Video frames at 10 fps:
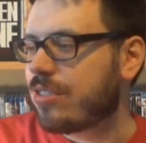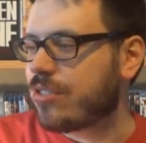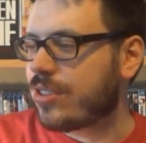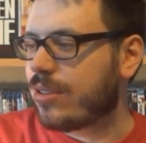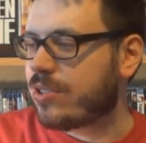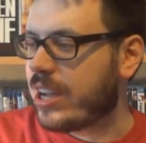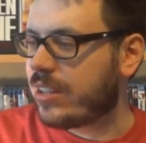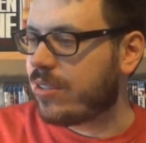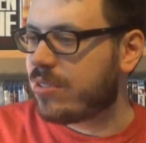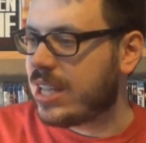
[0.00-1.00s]
you should go
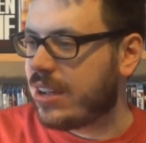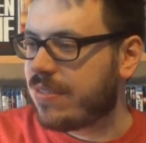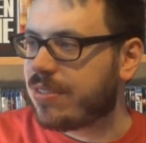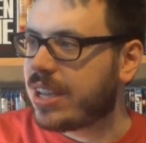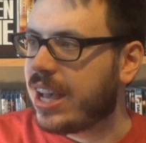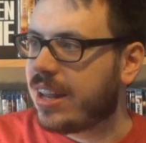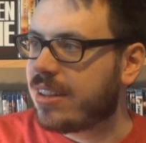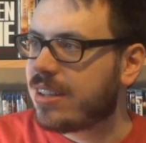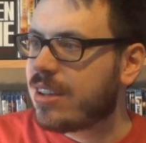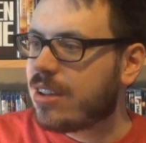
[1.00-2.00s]
check those out if you can.